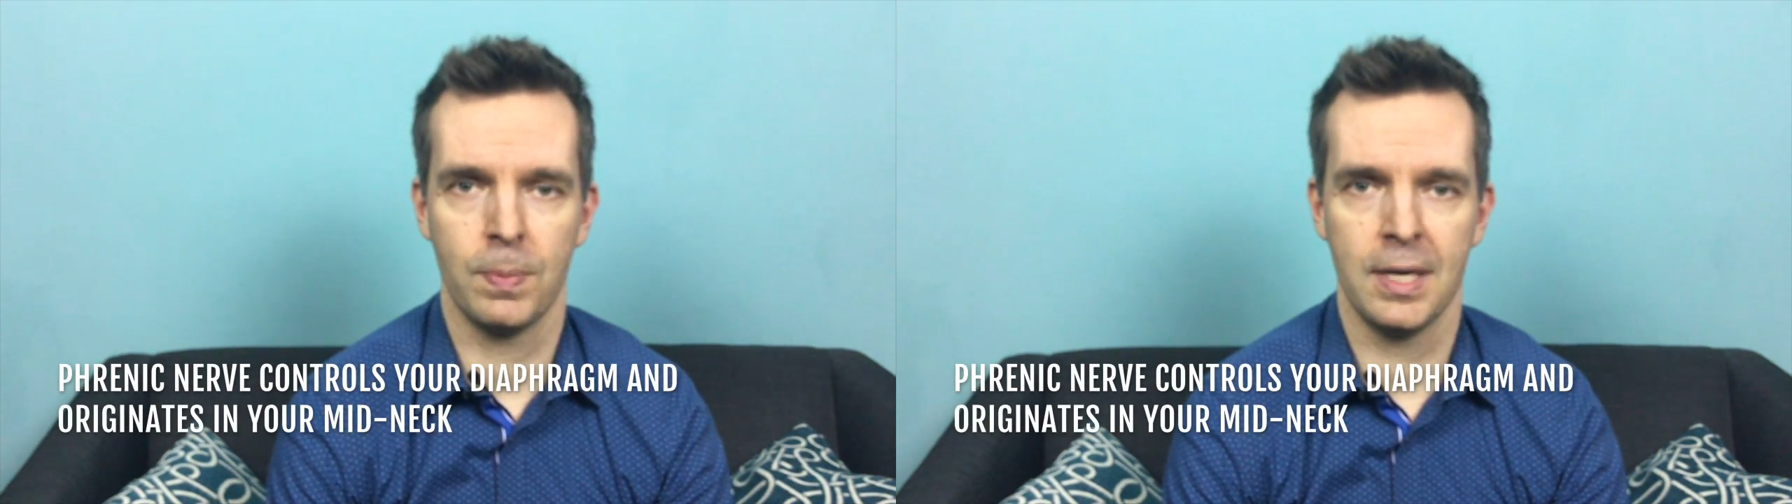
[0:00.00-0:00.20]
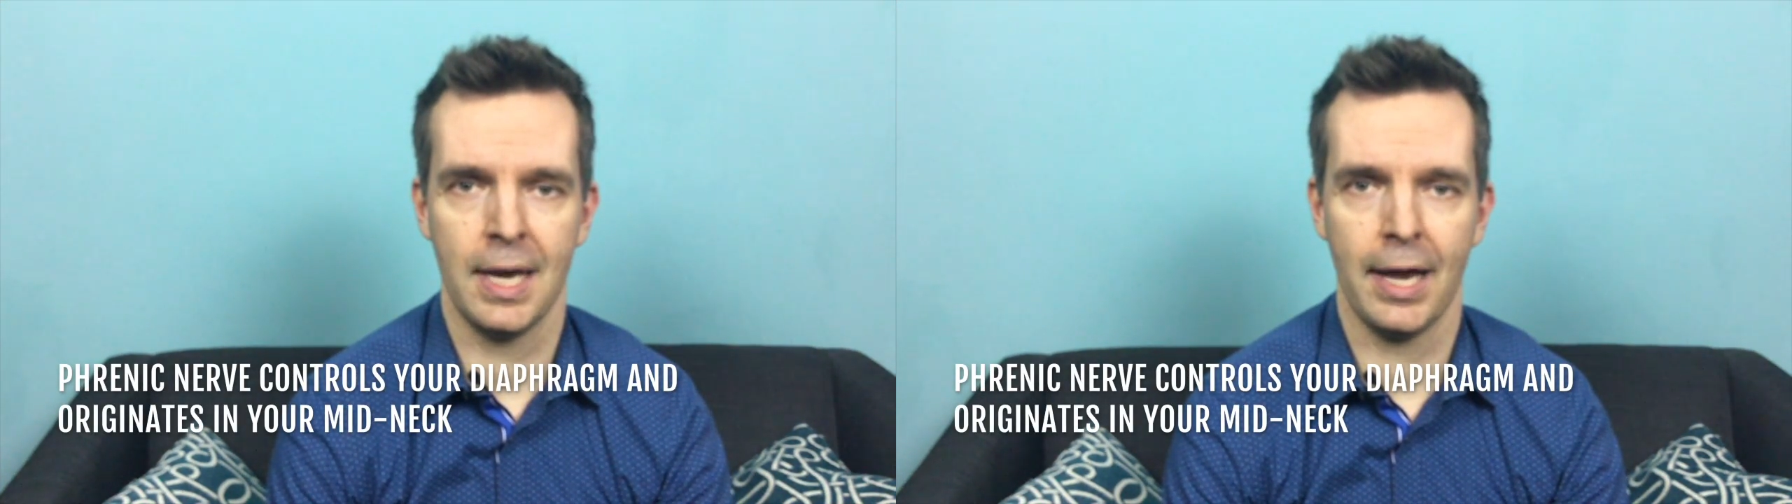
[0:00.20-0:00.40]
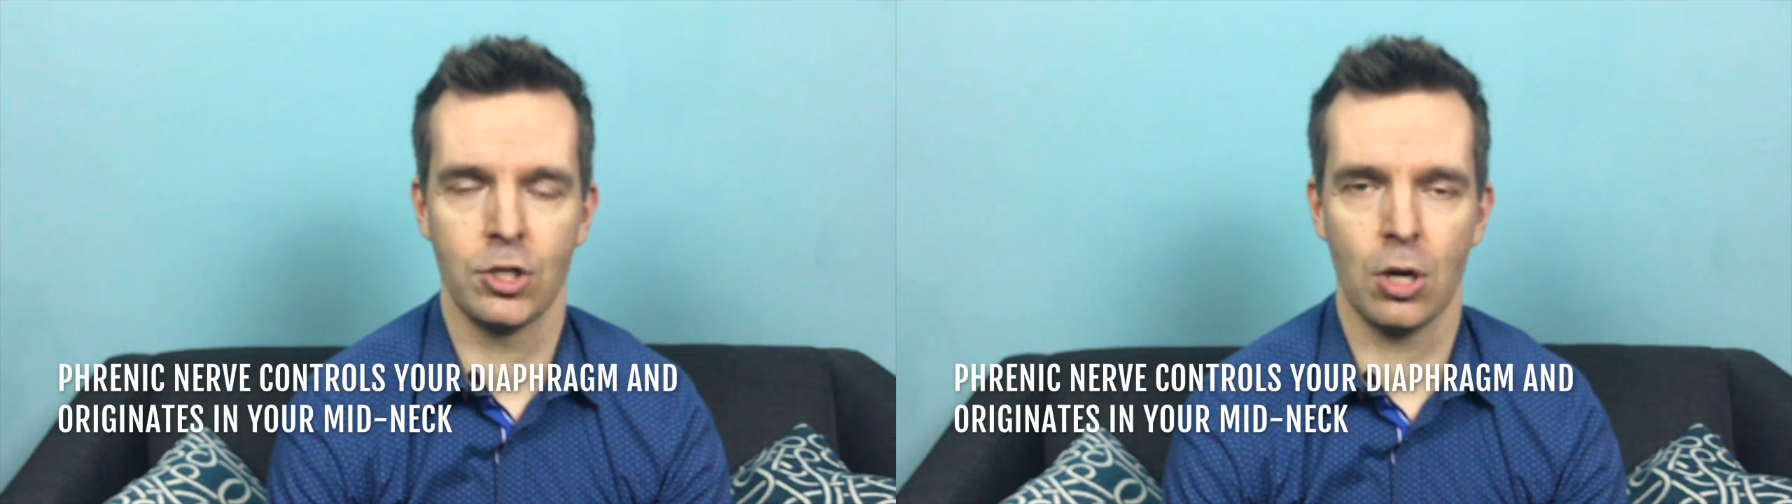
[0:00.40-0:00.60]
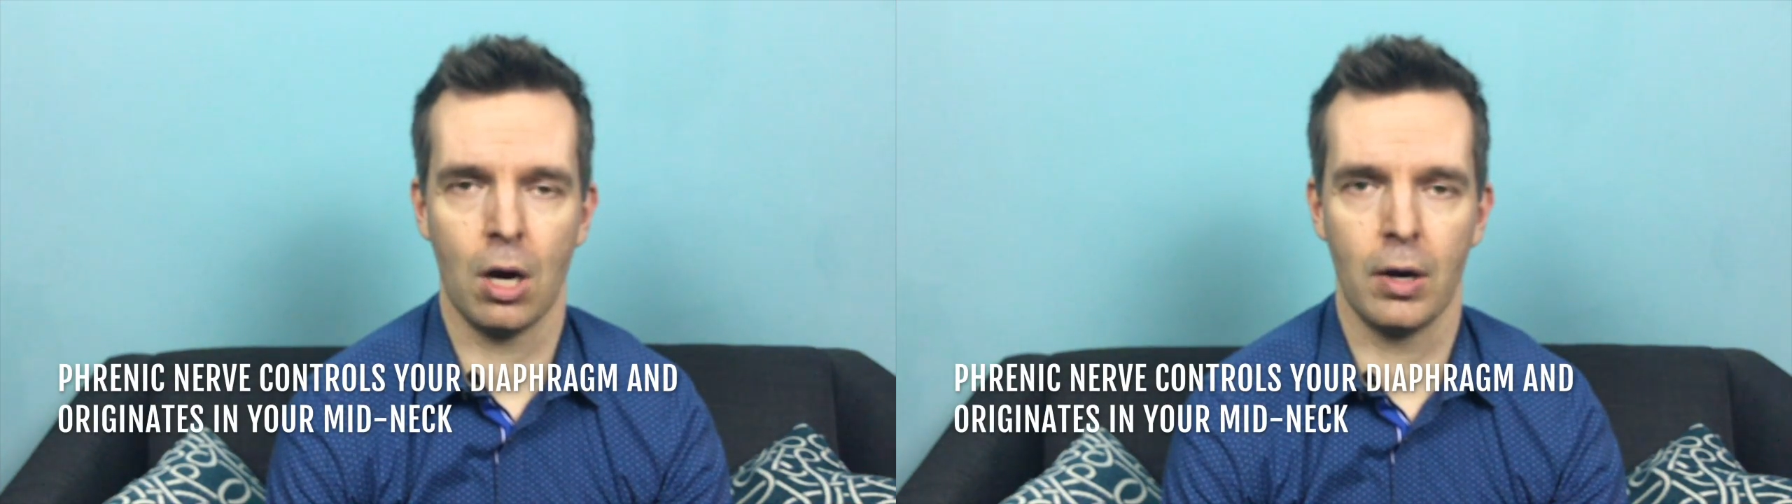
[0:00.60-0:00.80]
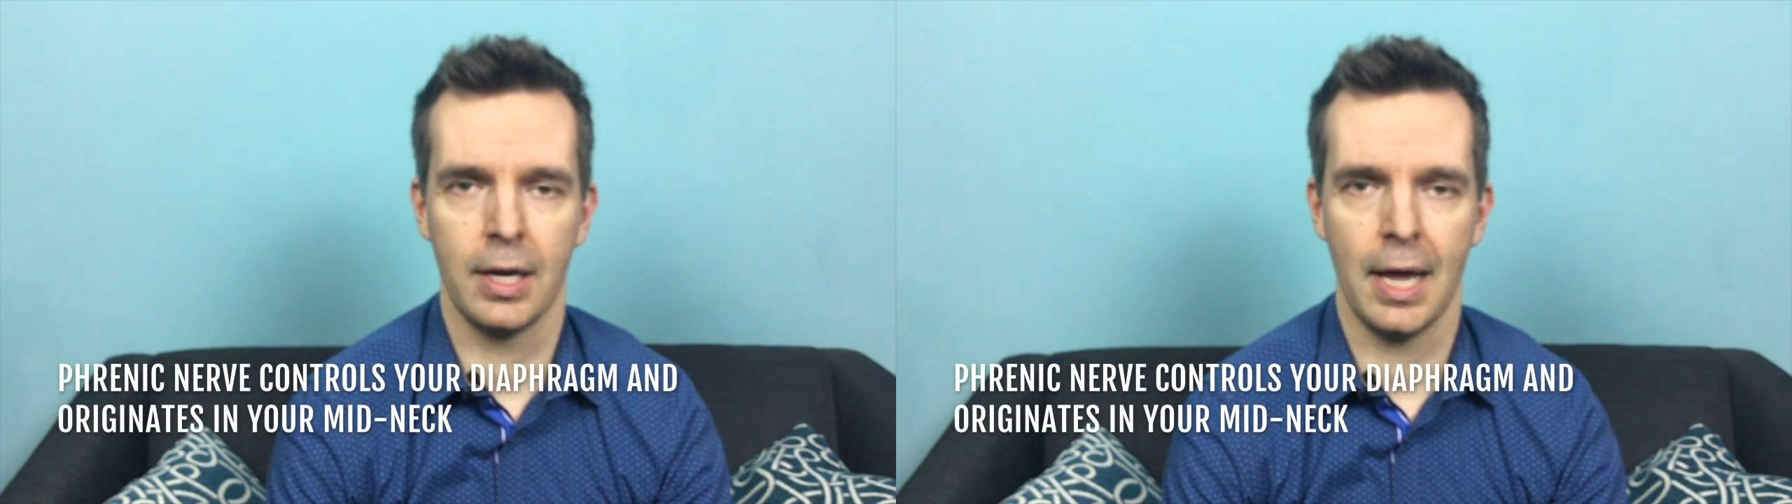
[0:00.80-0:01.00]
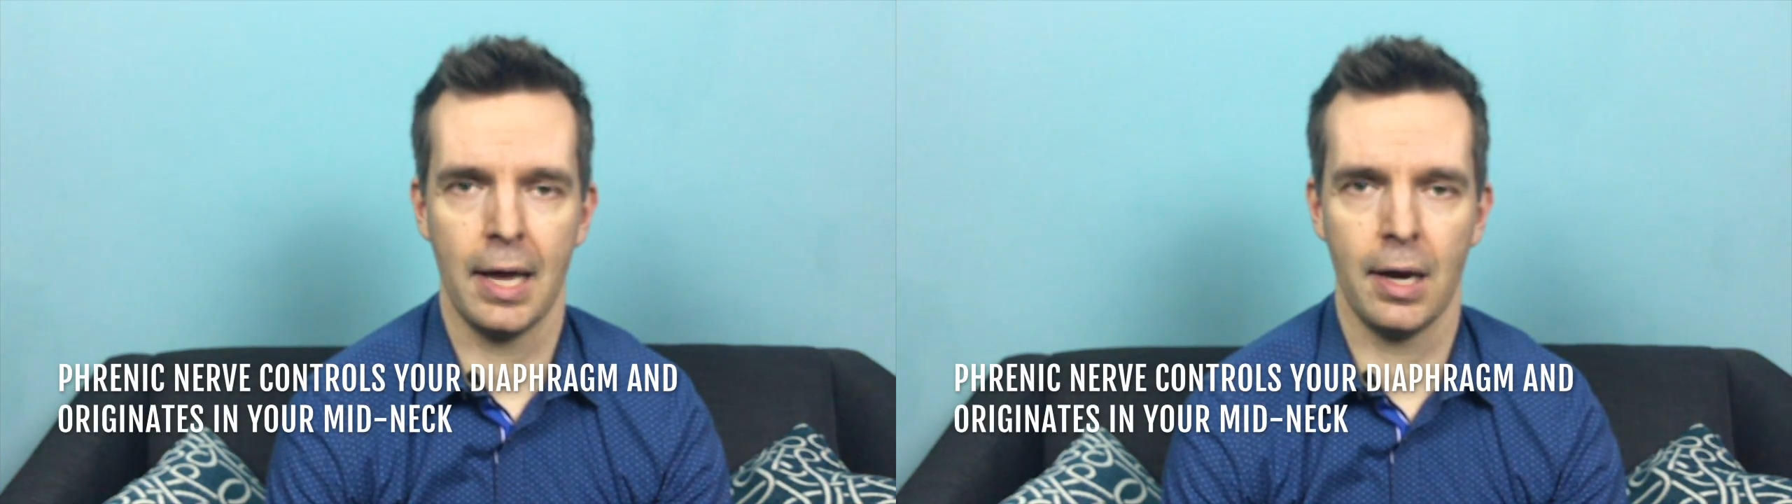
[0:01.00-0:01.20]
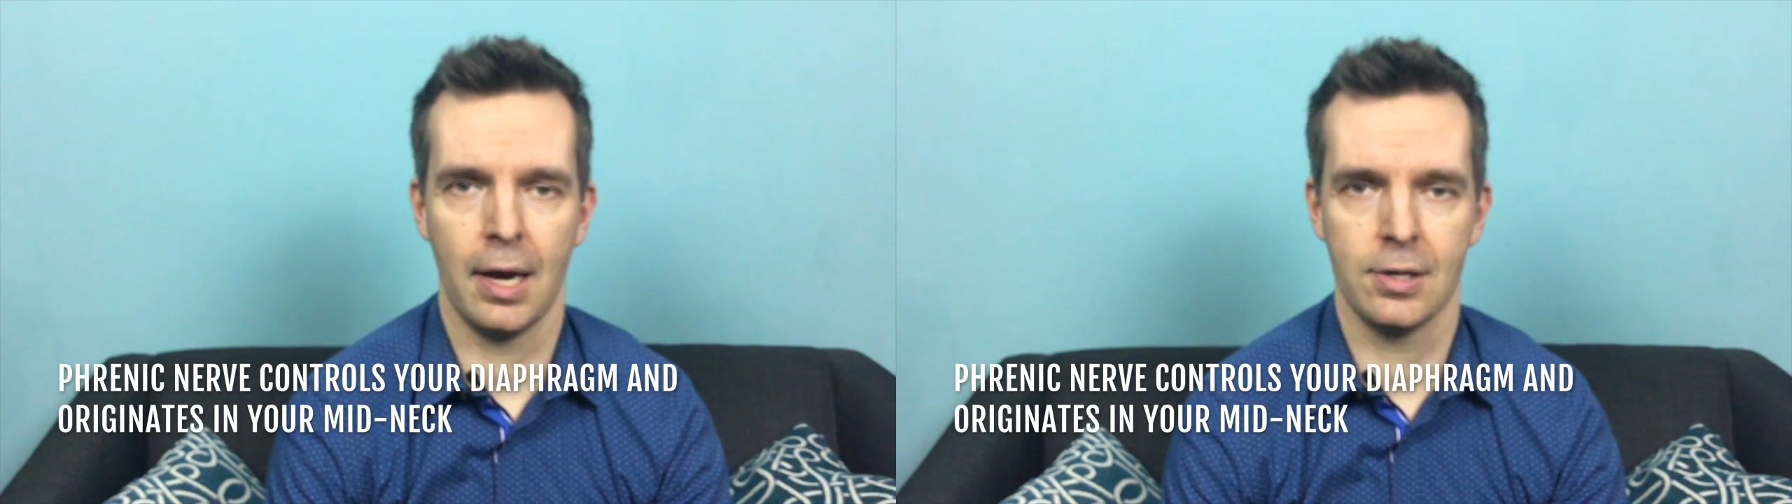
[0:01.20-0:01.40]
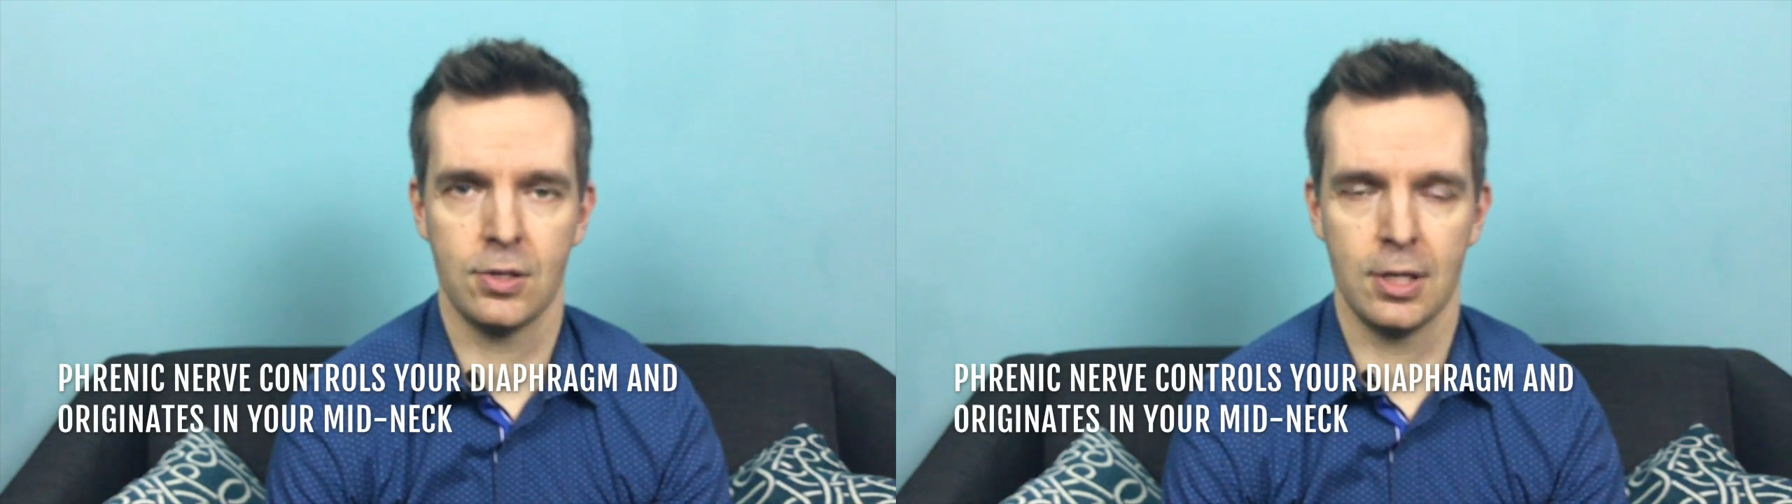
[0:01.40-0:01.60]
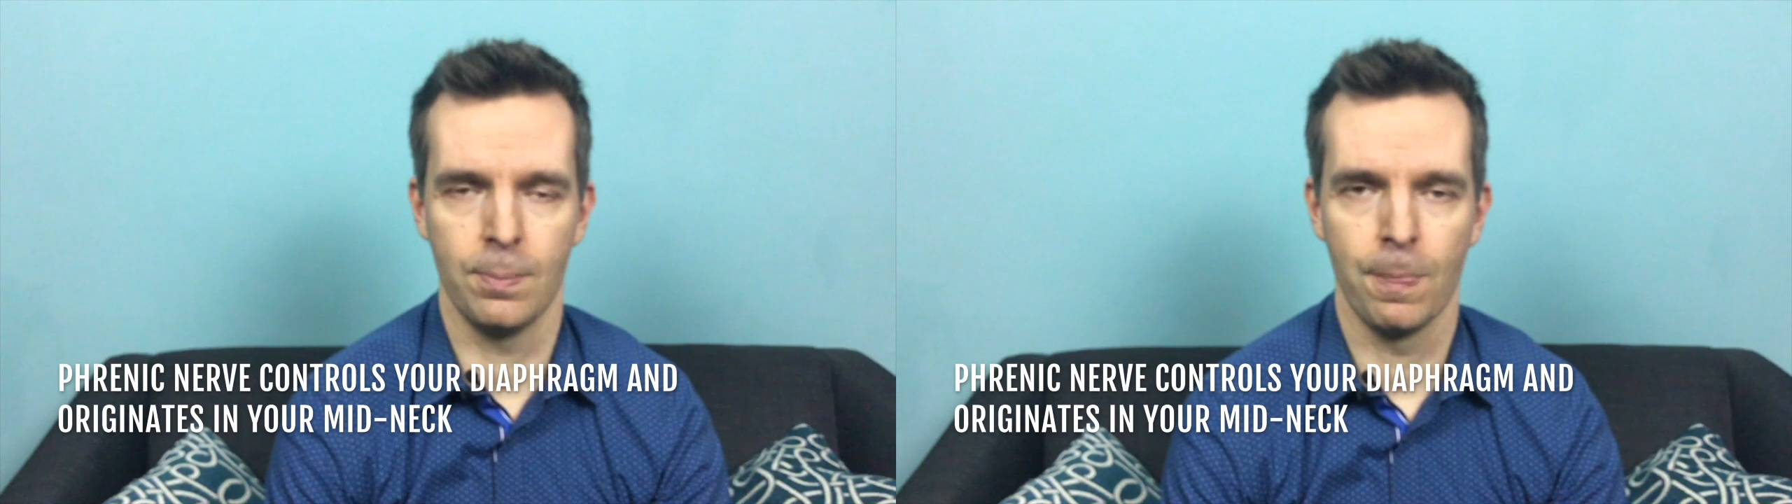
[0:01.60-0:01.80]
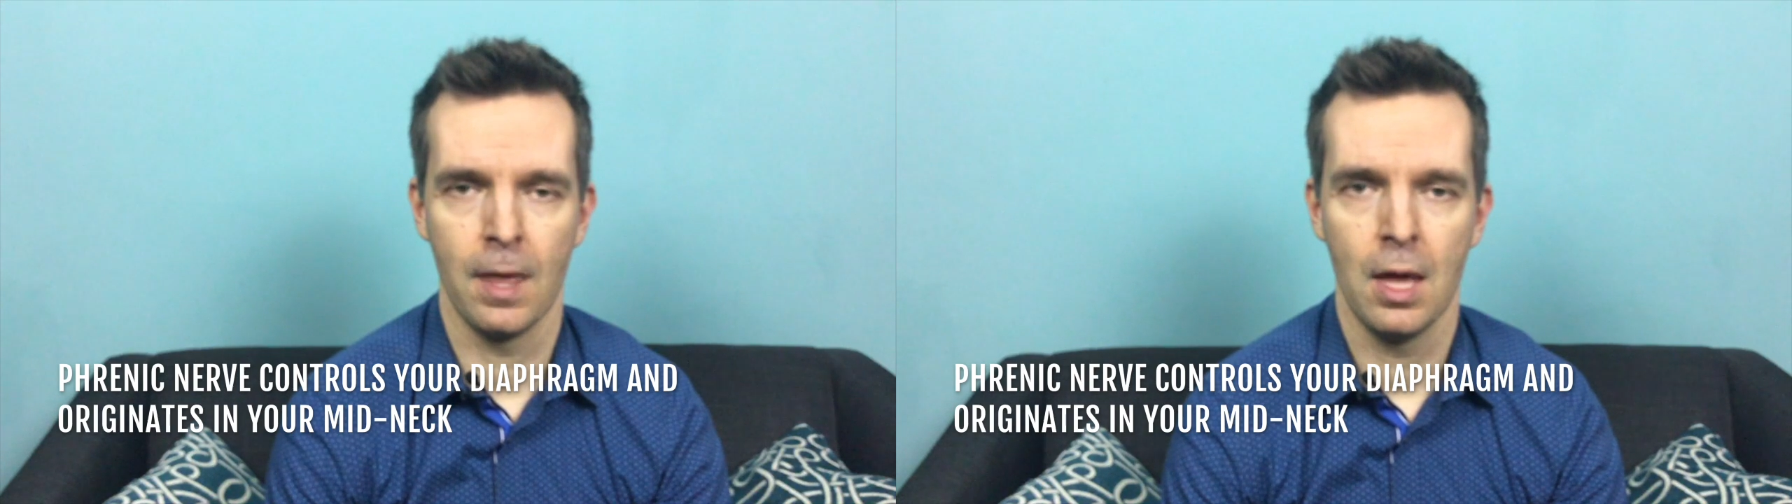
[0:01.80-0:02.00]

P-H-R-E-N-I-C.